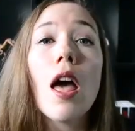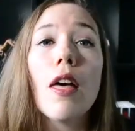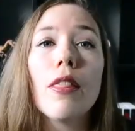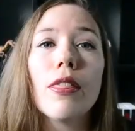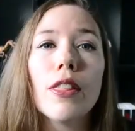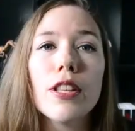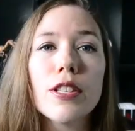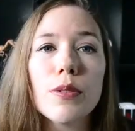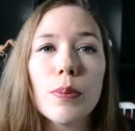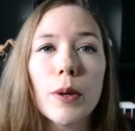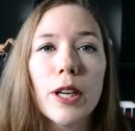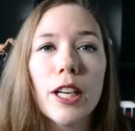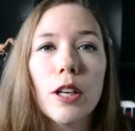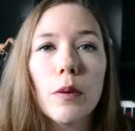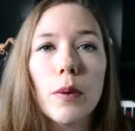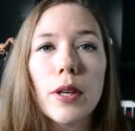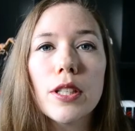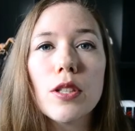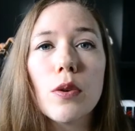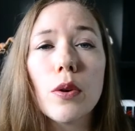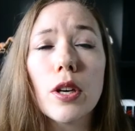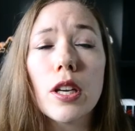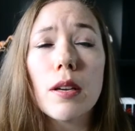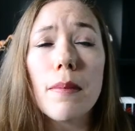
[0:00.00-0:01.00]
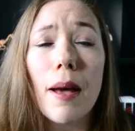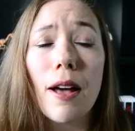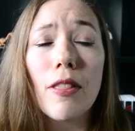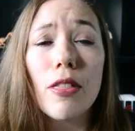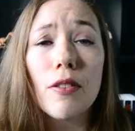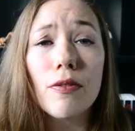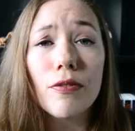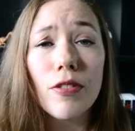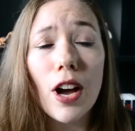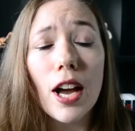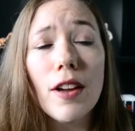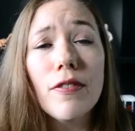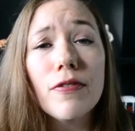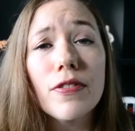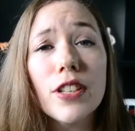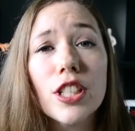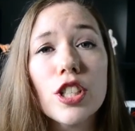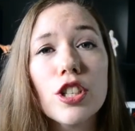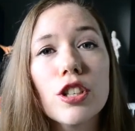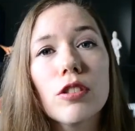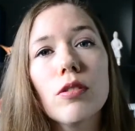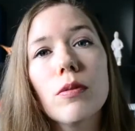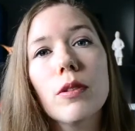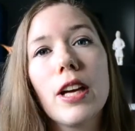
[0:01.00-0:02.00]
This week we're talking about the 5
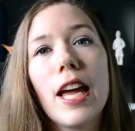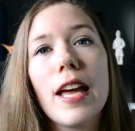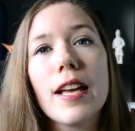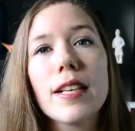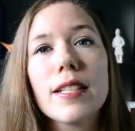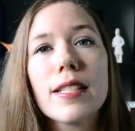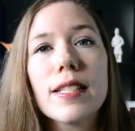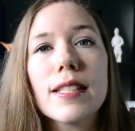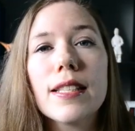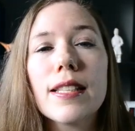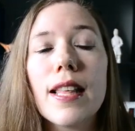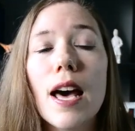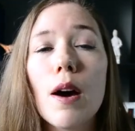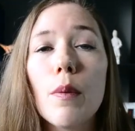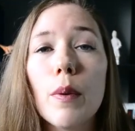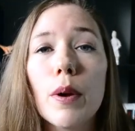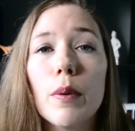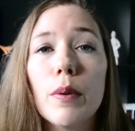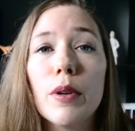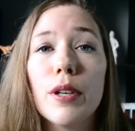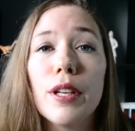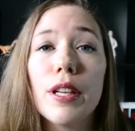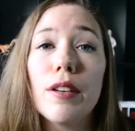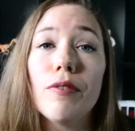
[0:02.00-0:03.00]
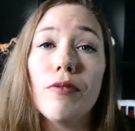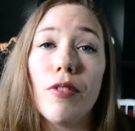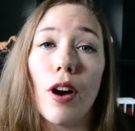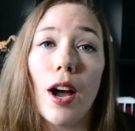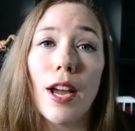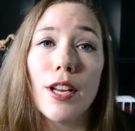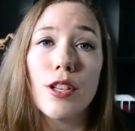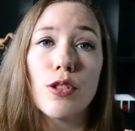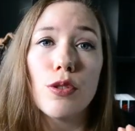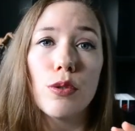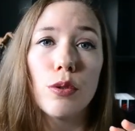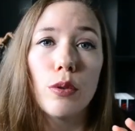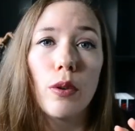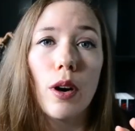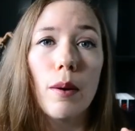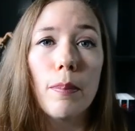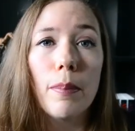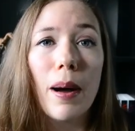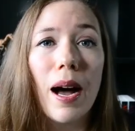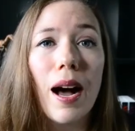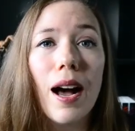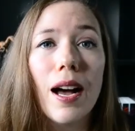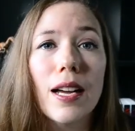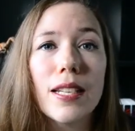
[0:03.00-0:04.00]
fictional guests that we would invite to a
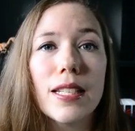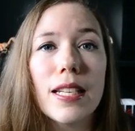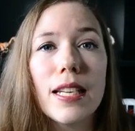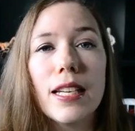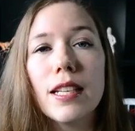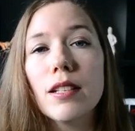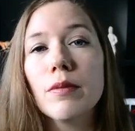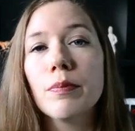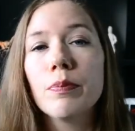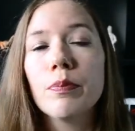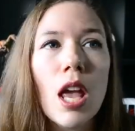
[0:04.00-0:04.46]
party.